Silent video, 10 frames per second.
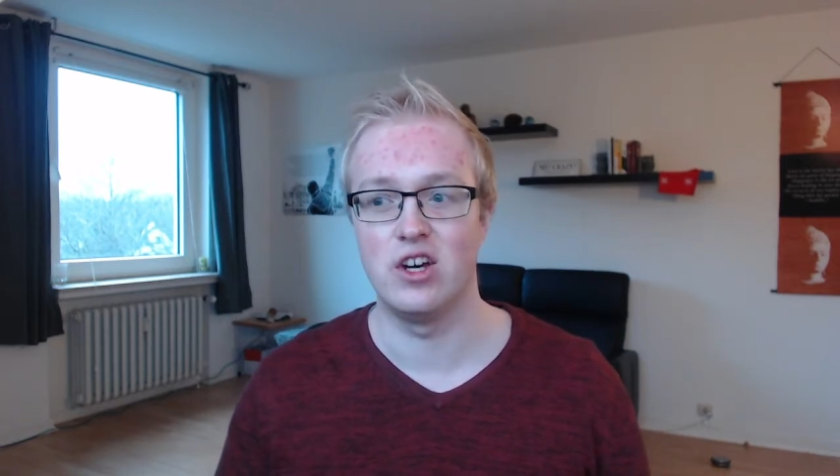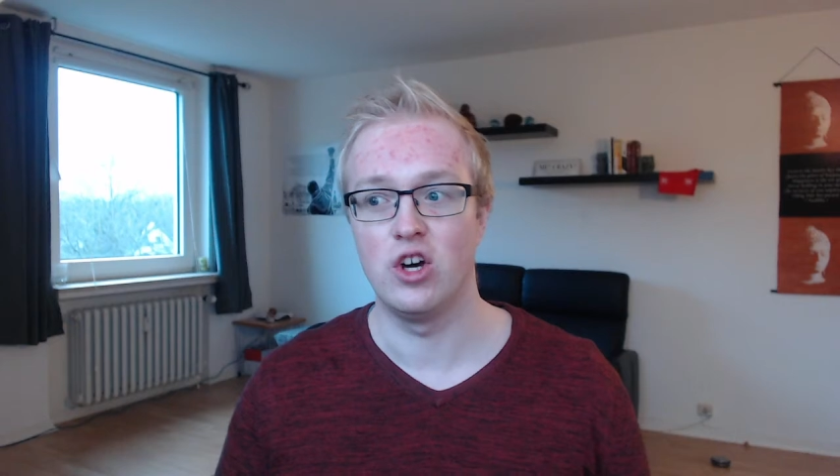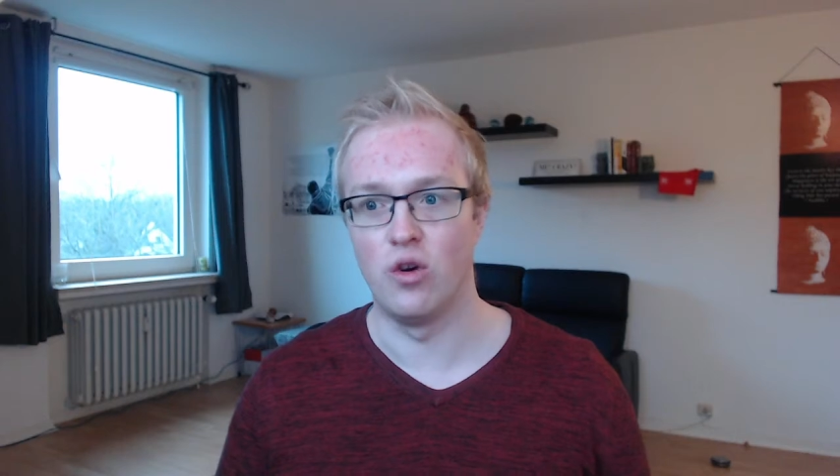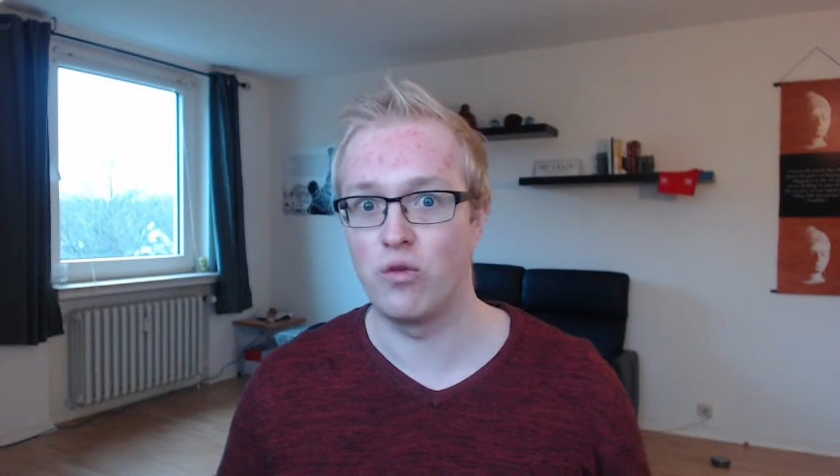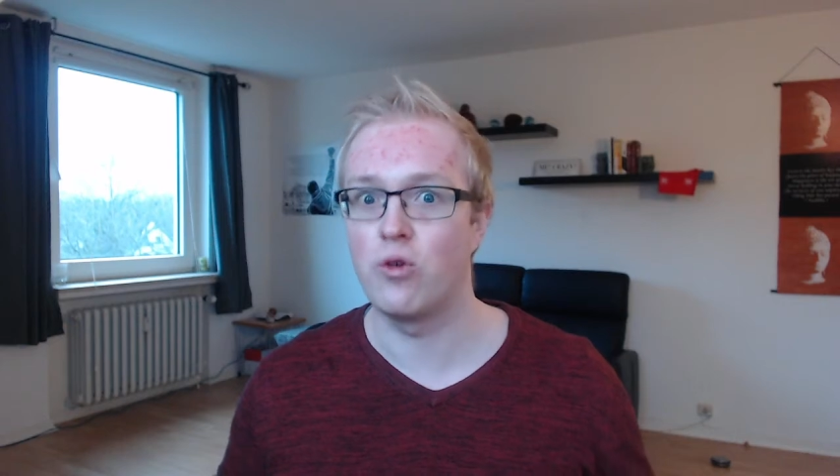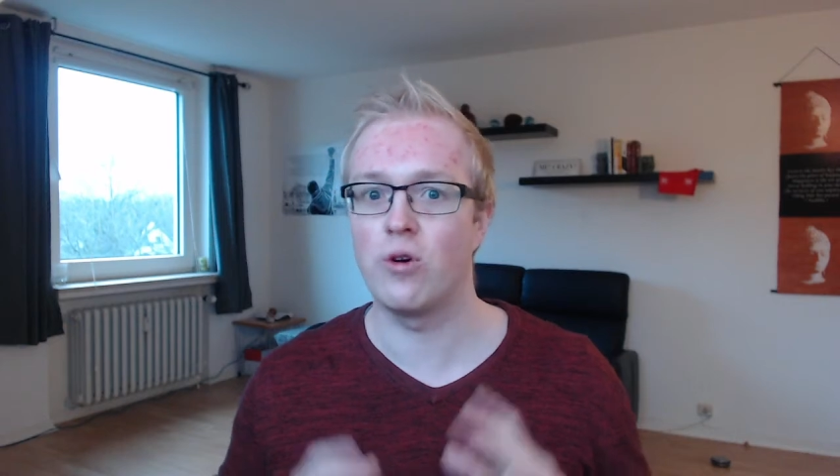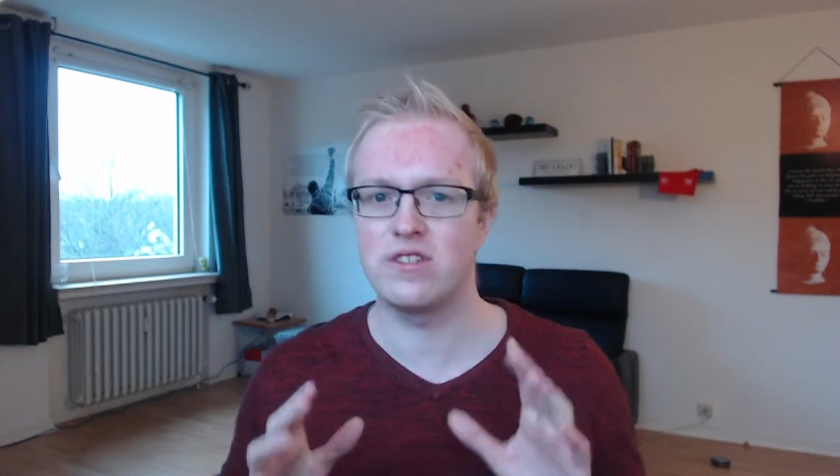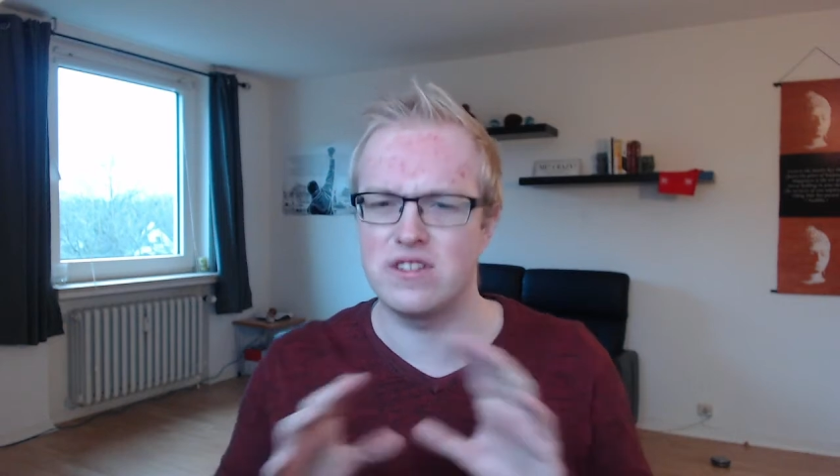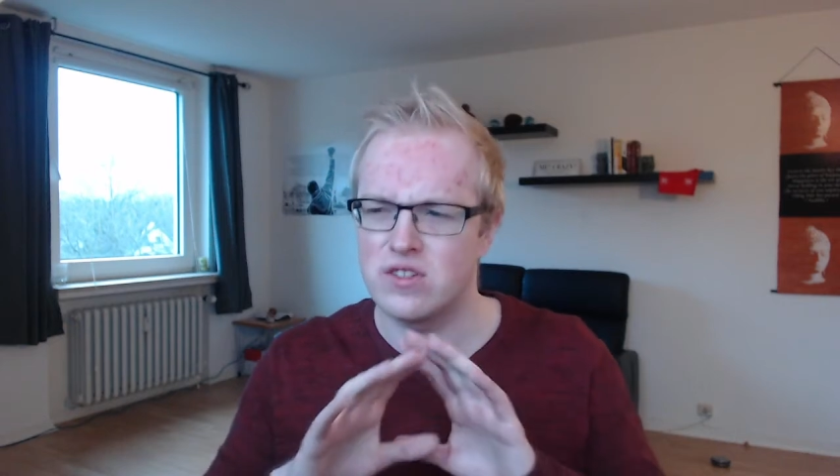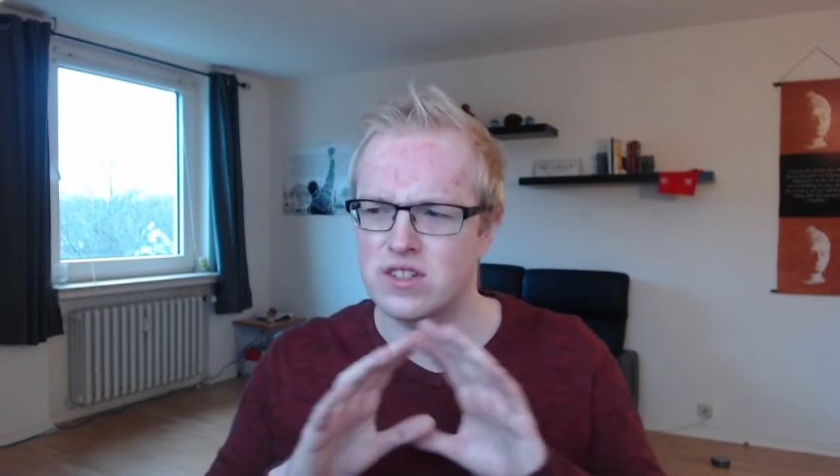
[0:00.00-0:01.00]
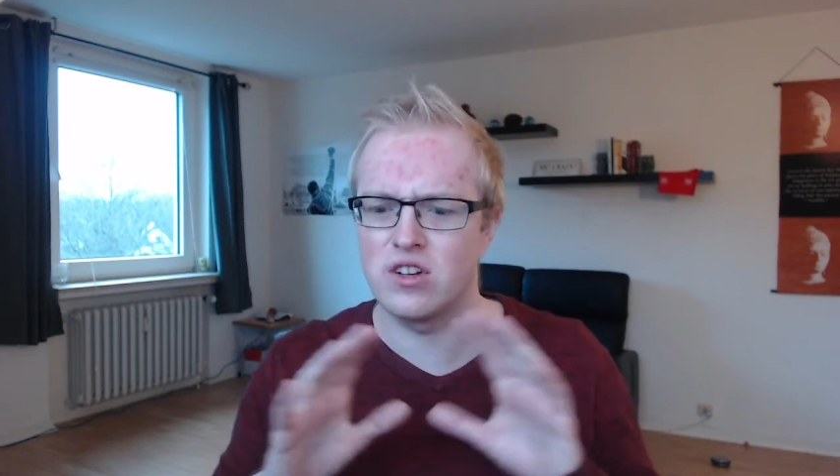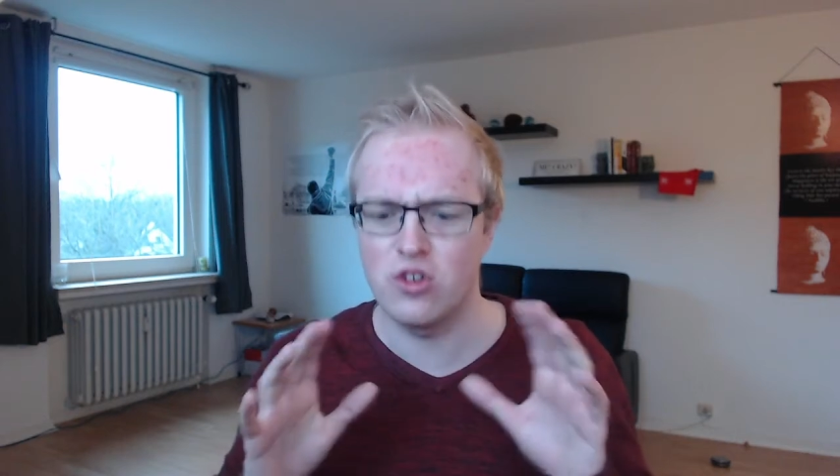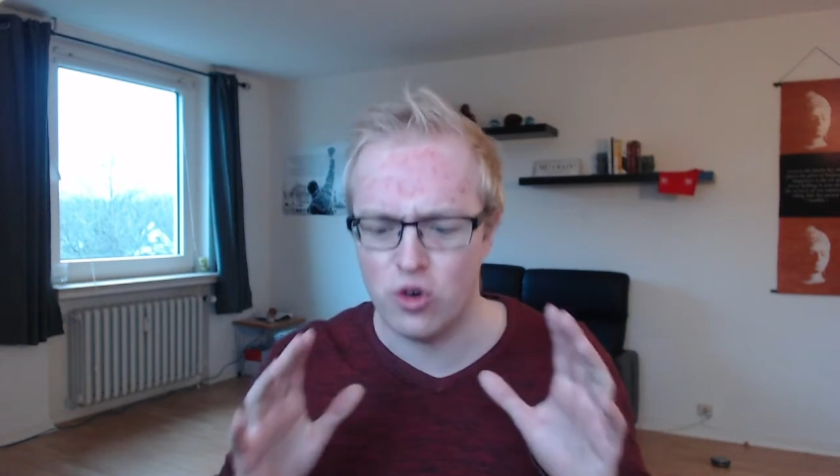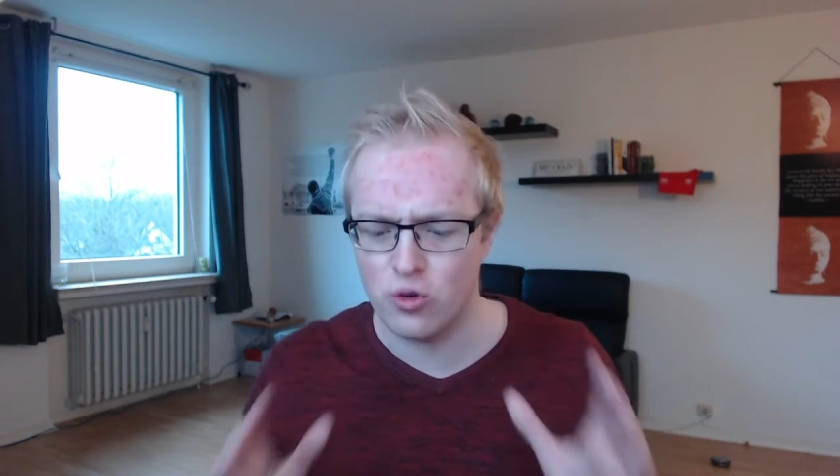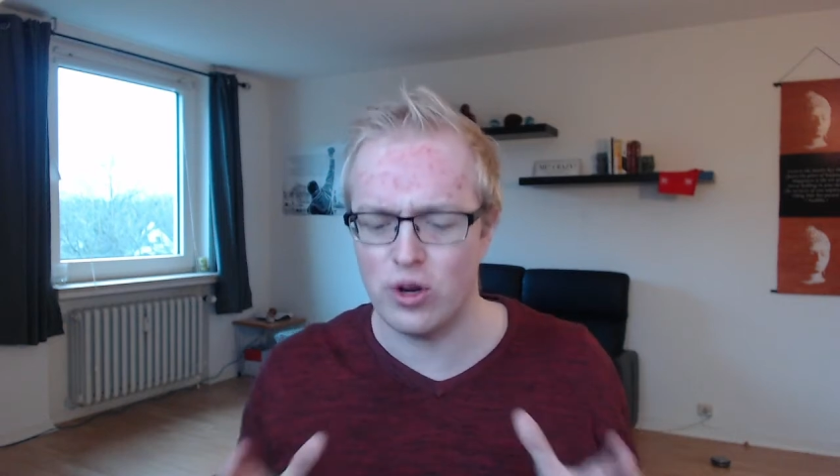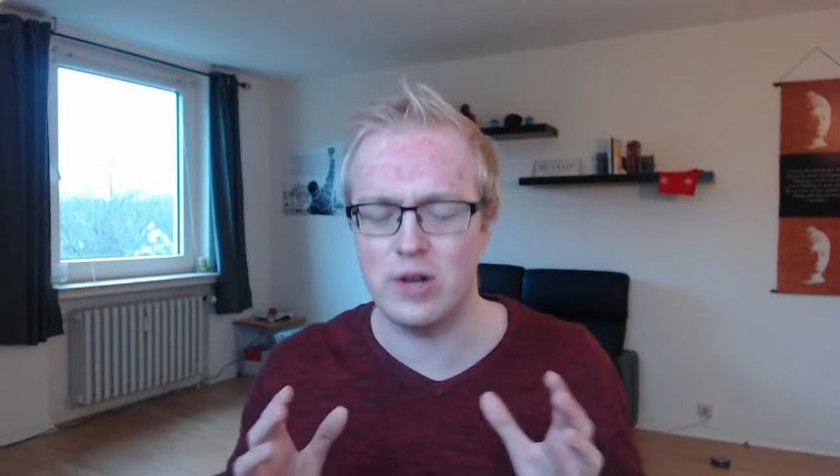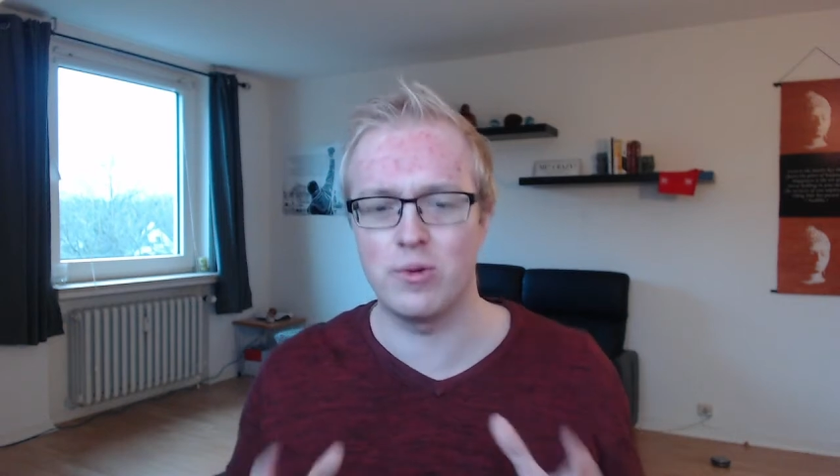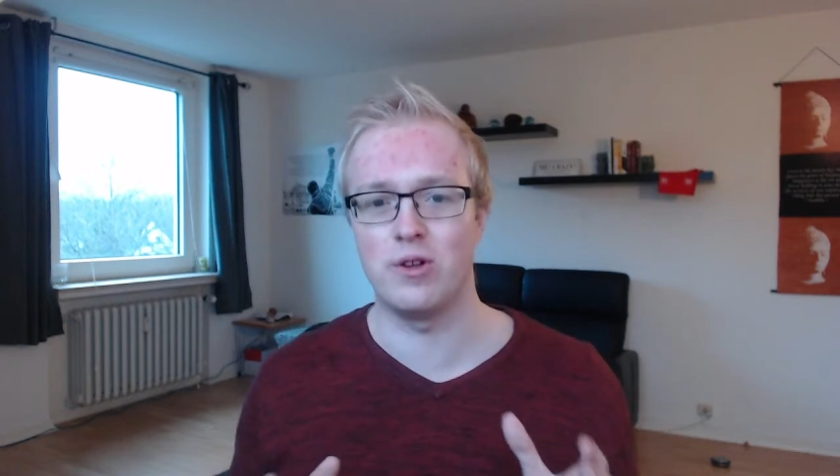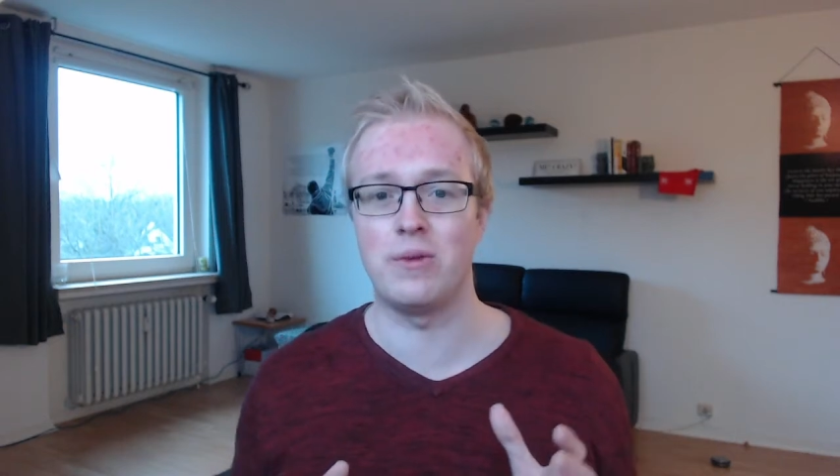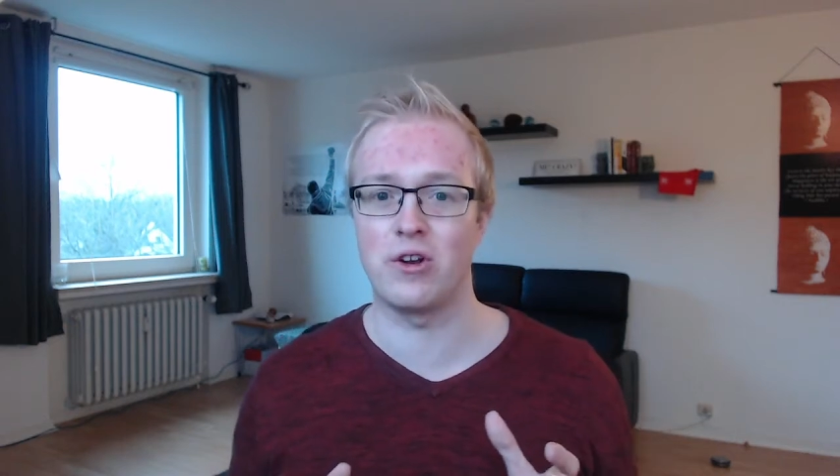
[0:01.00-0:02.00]
Of course, there's an incredible
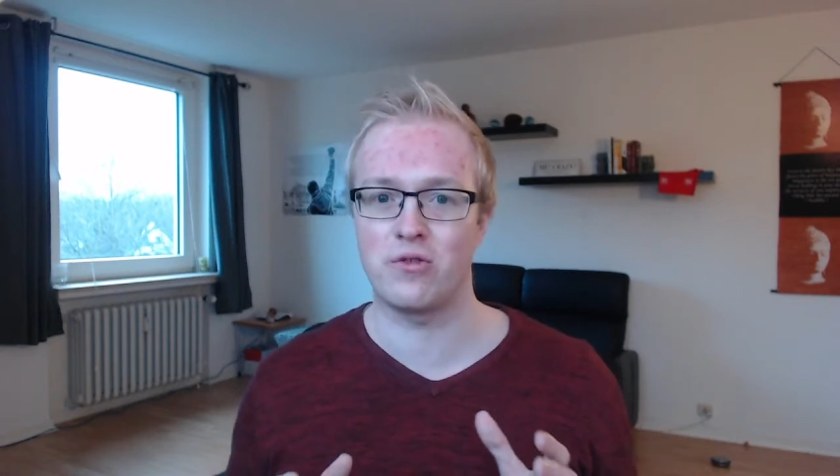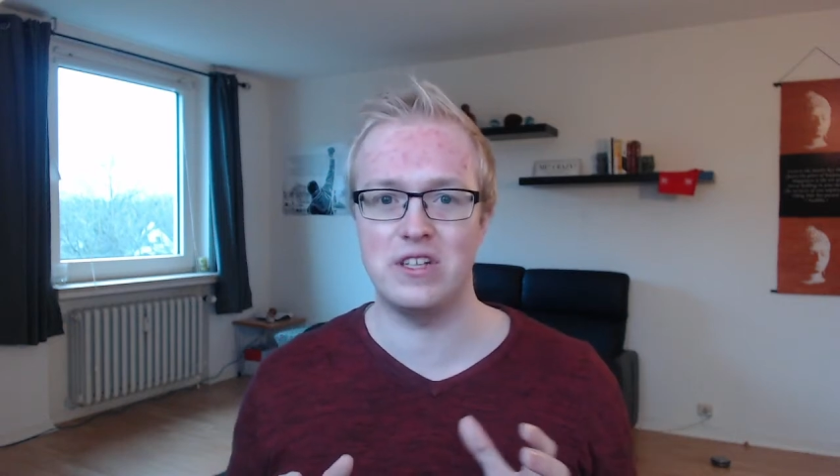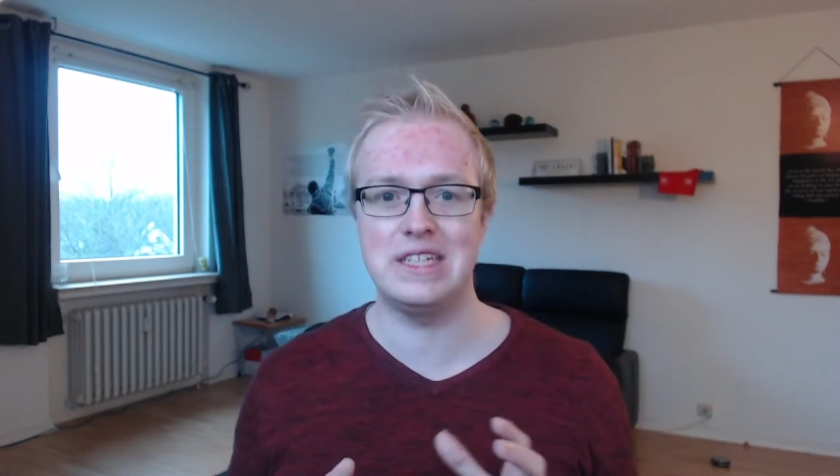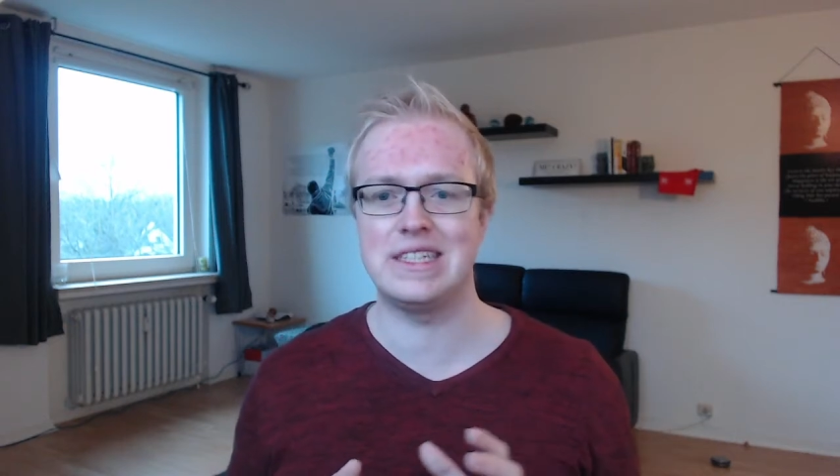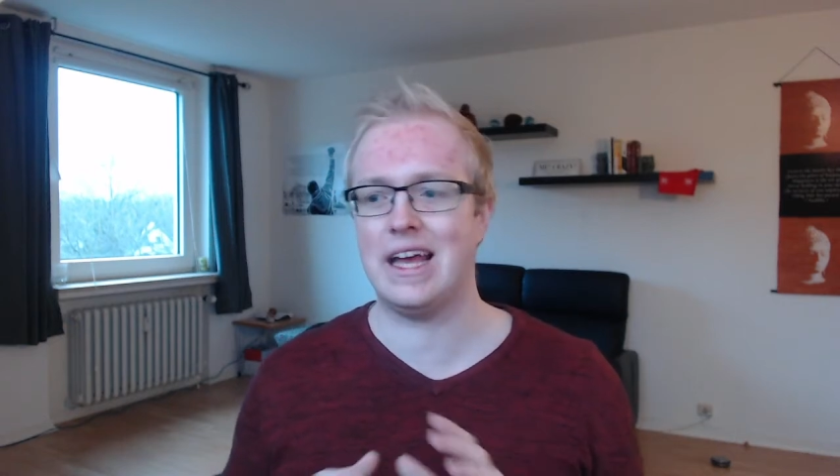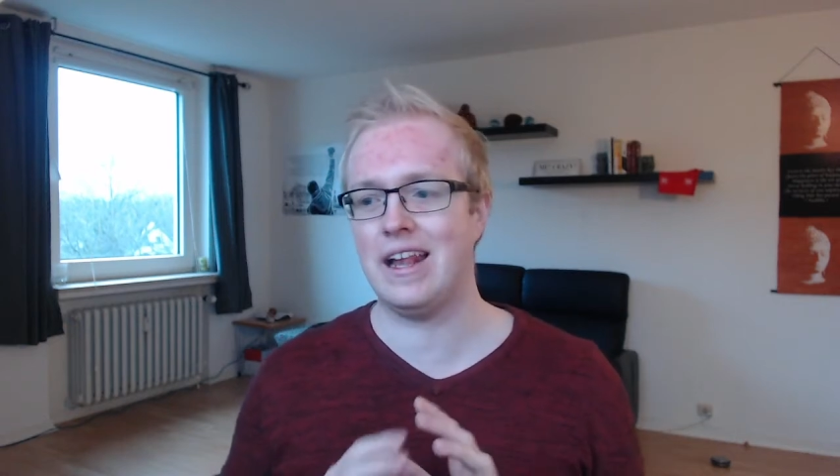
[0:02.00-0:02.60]
amount of detail